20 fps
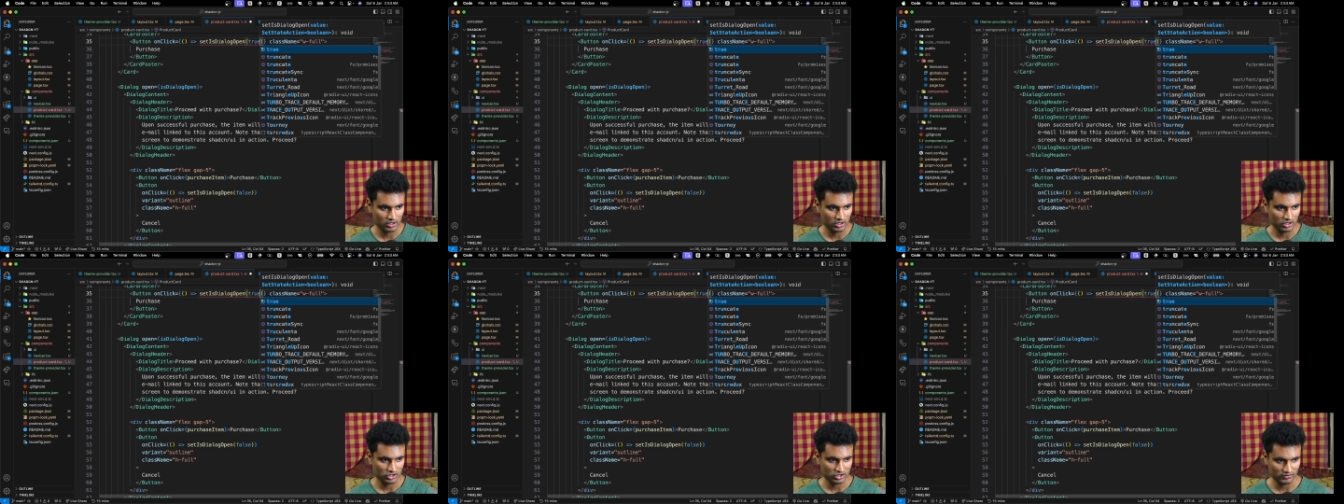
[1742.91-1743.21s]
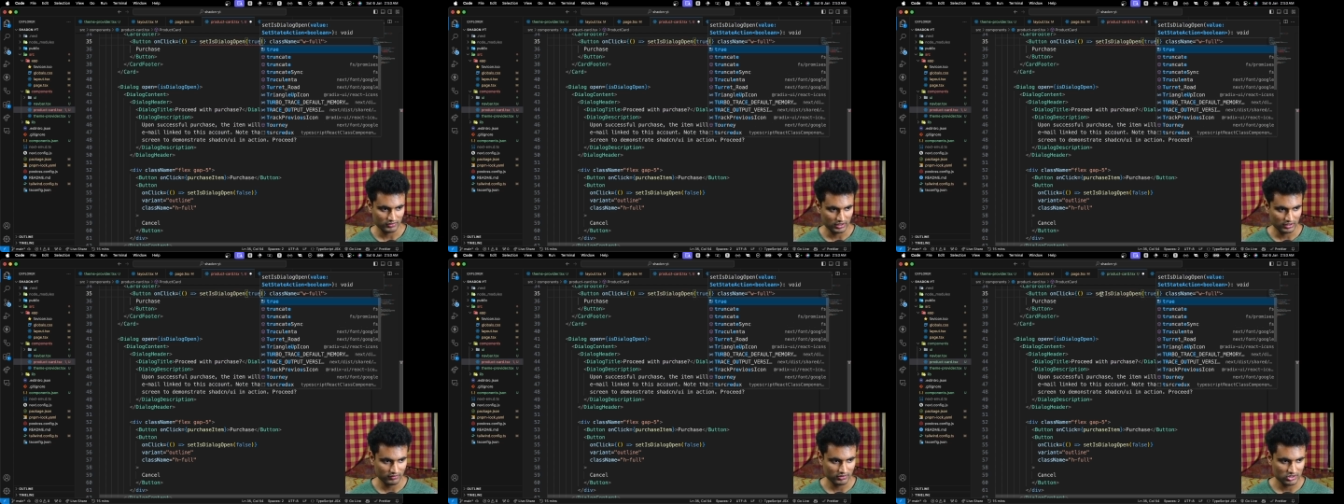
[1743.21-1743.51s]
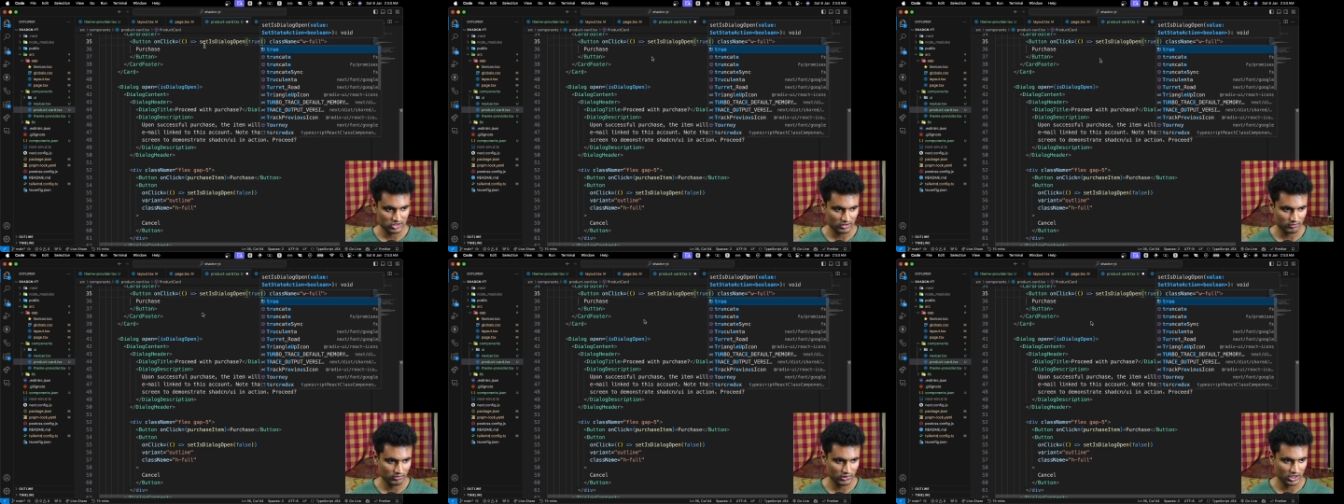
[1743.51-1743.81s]
So whenever
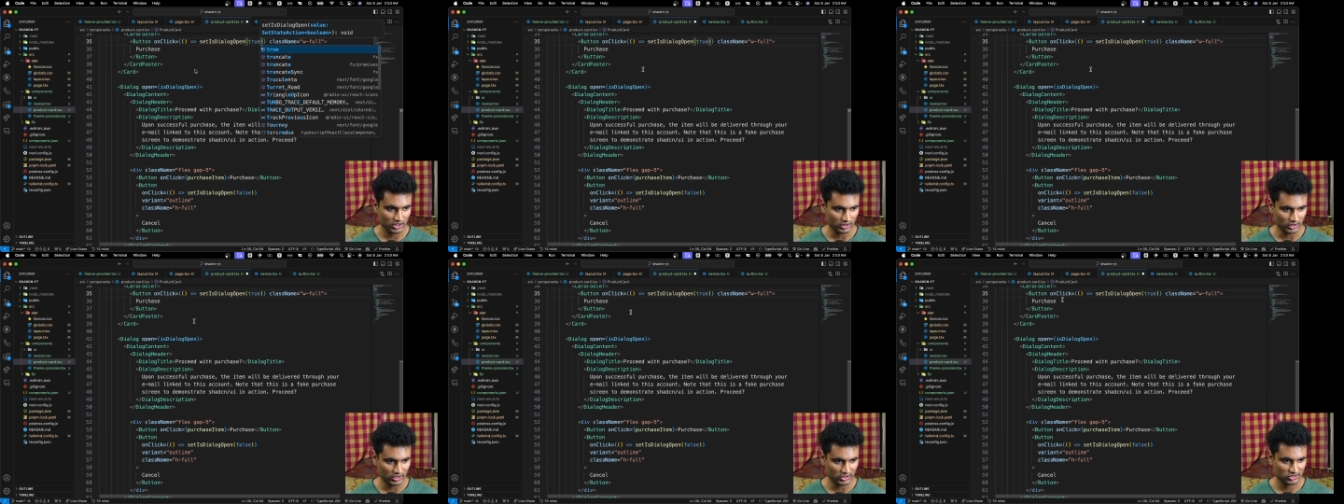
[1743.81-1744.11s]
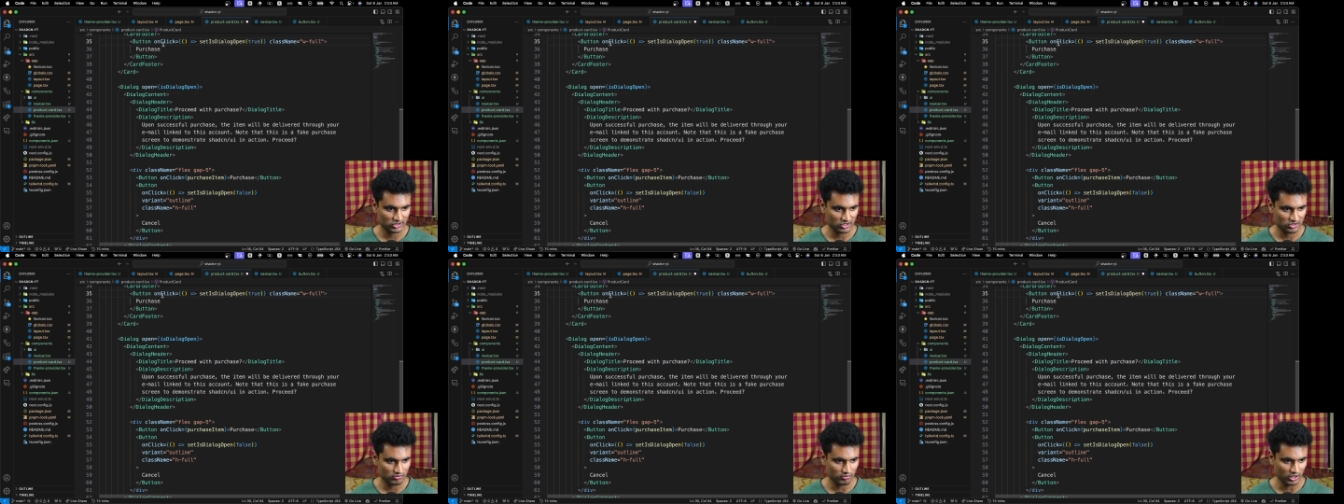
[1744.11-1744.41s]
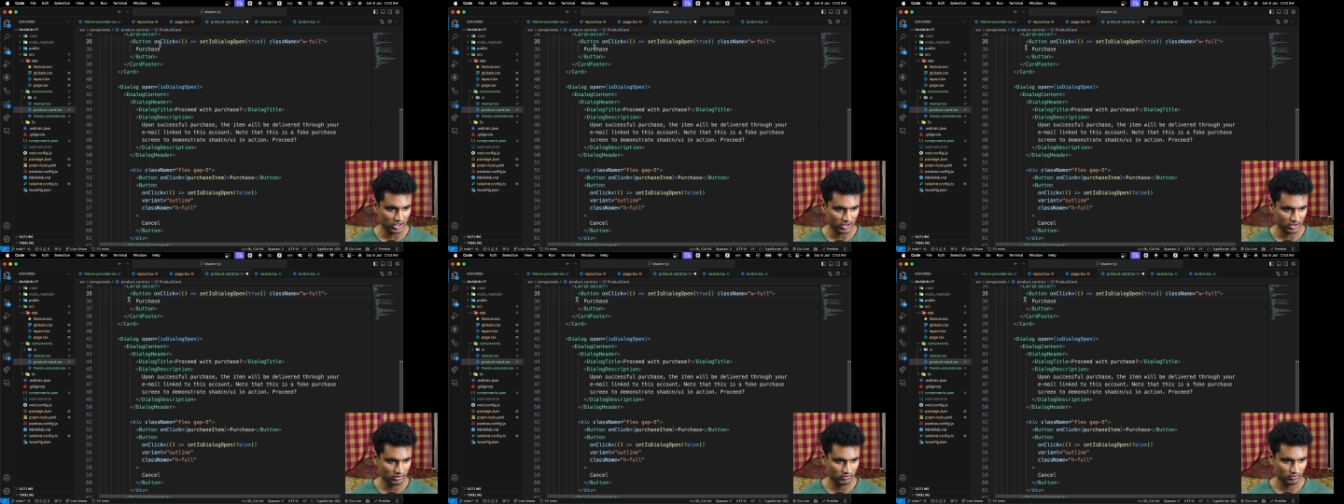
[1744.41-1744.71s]
somebody clicks this
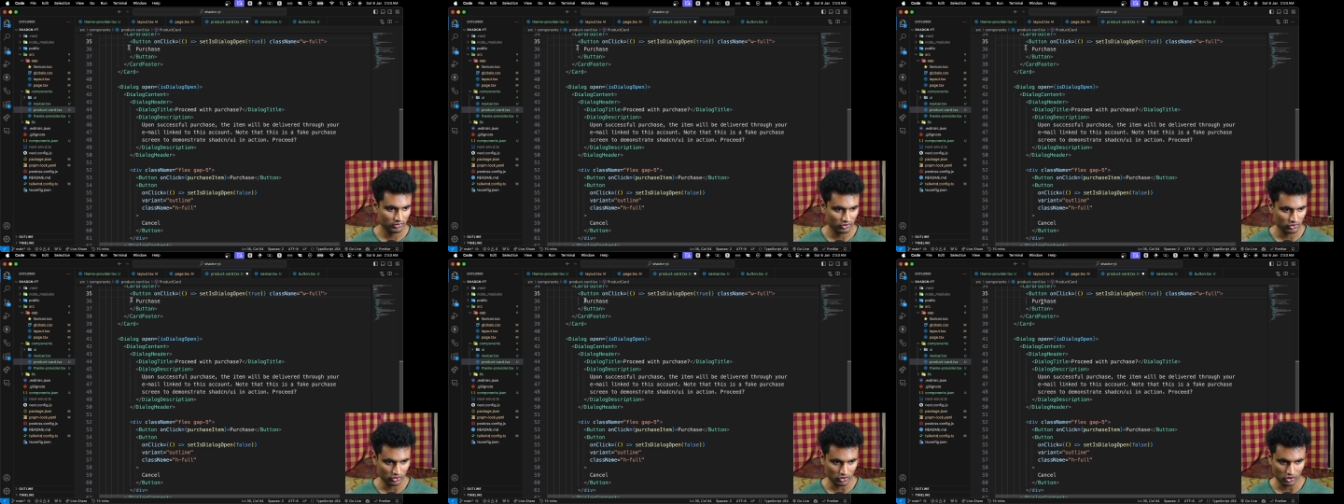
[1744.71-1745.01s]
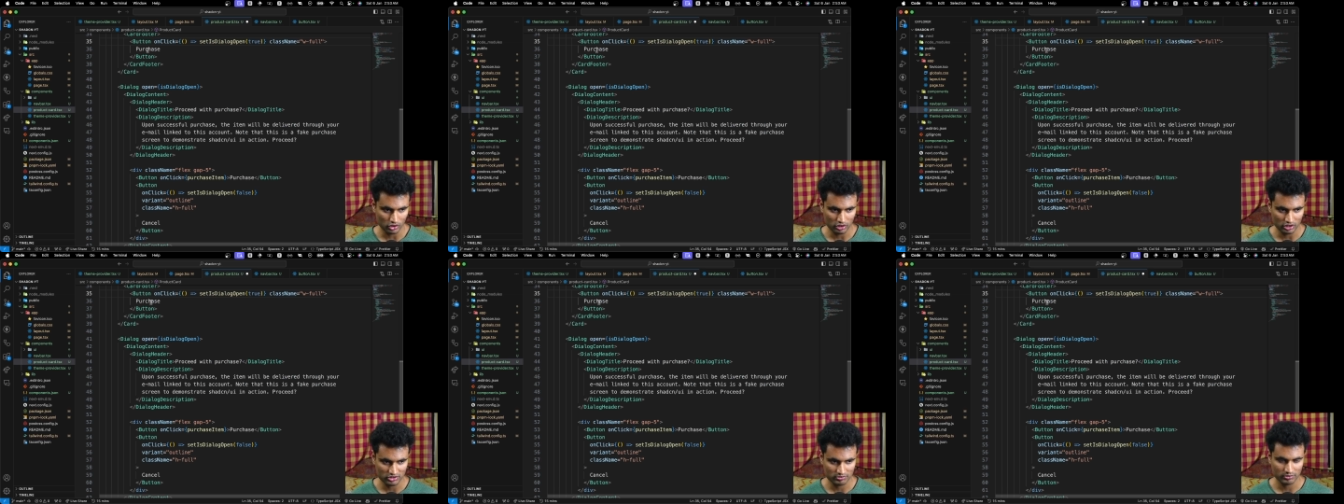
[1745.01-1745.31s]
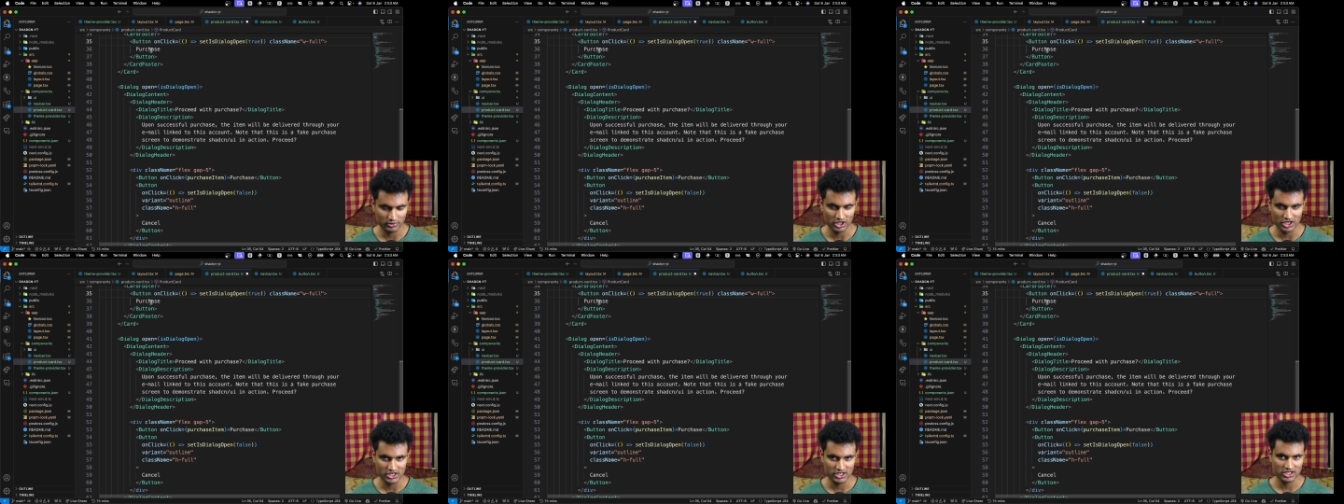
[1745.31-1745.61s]
button called as
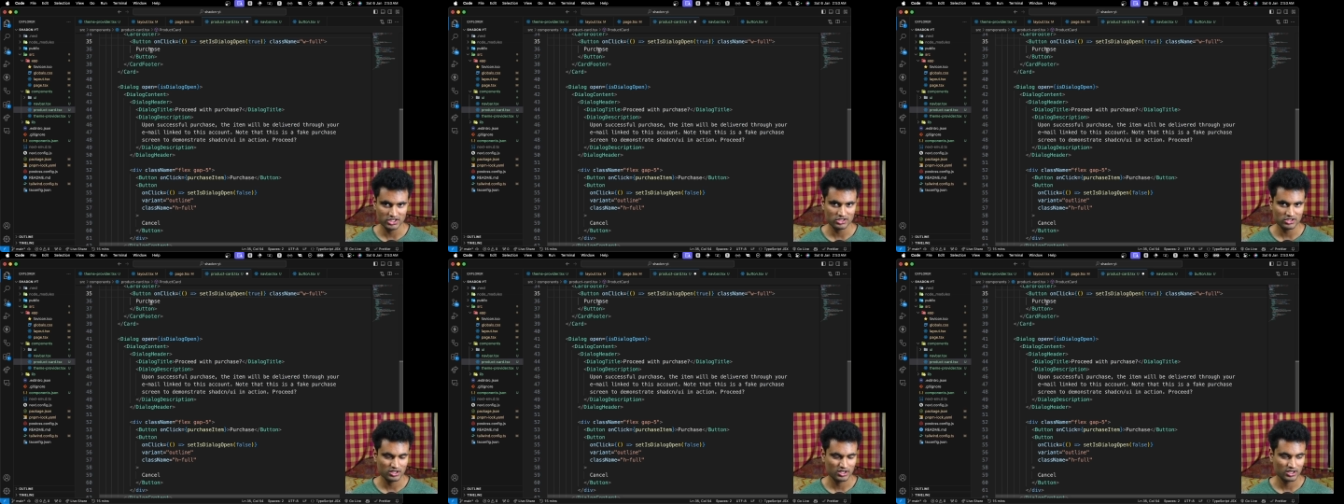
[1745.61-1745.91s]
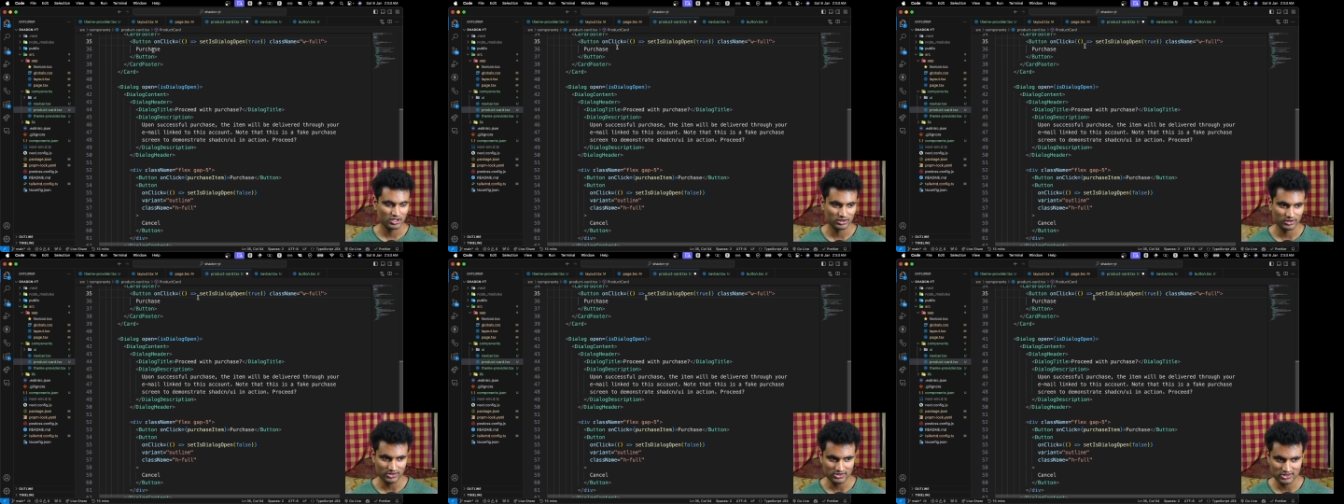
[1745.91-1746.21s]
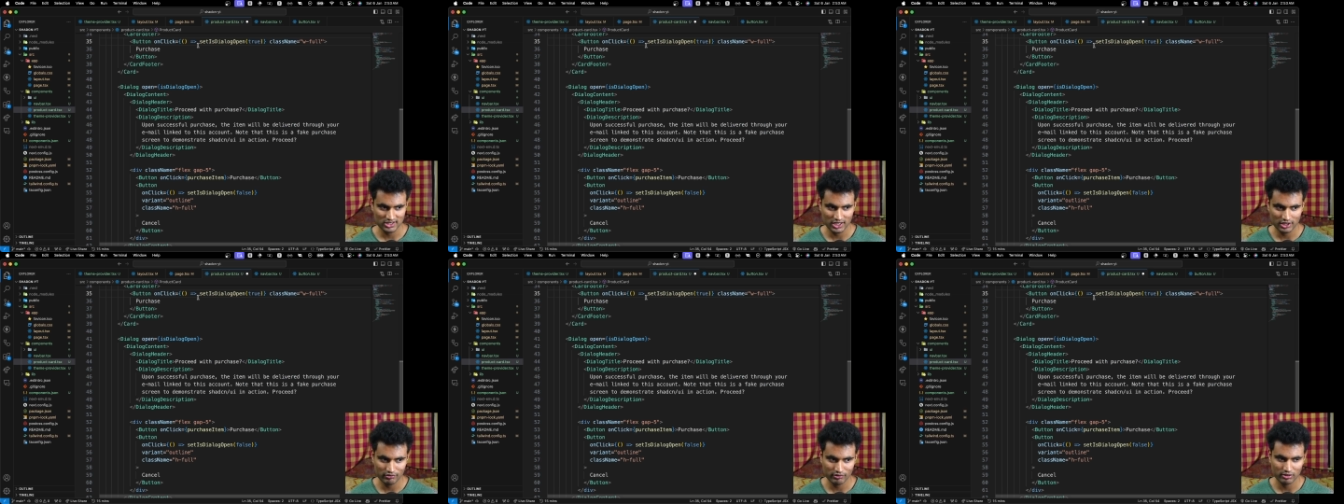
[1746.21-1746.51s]
purchase, the
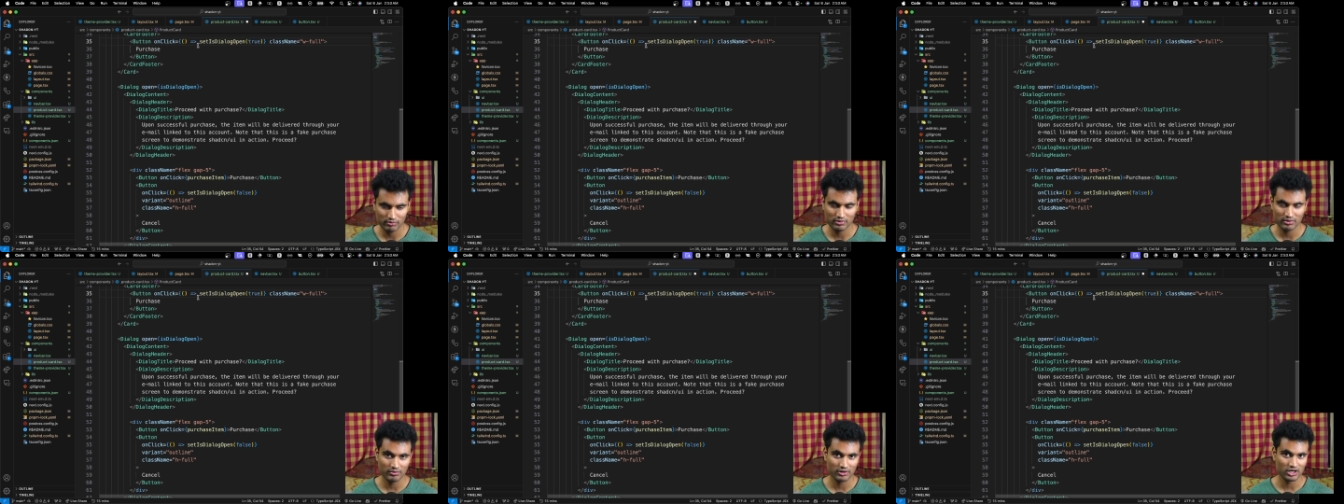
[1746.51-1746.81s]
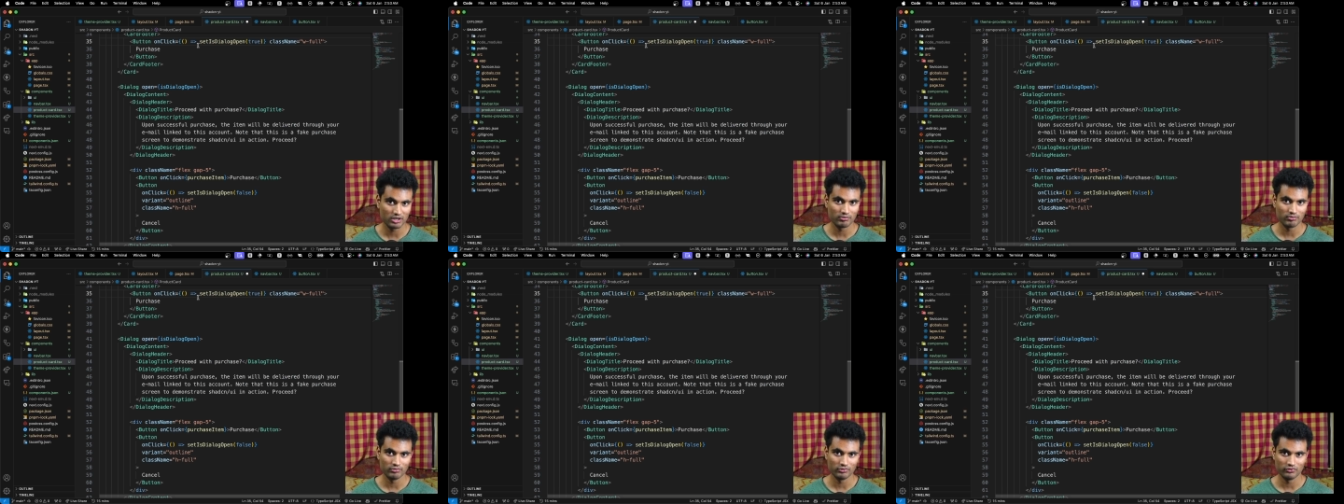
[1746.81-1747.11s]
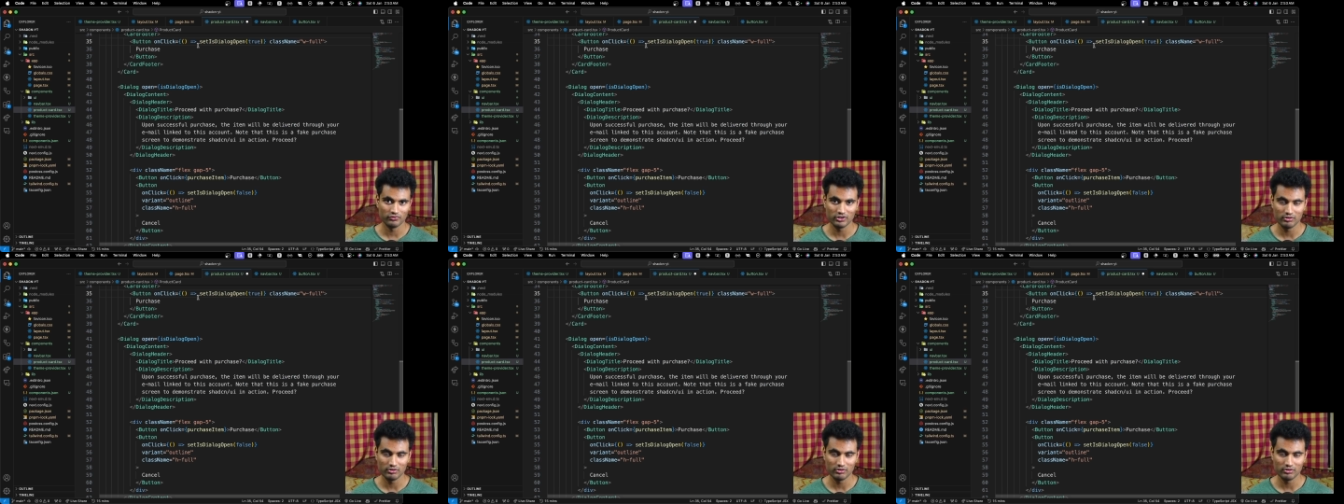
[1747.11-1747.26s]
state will become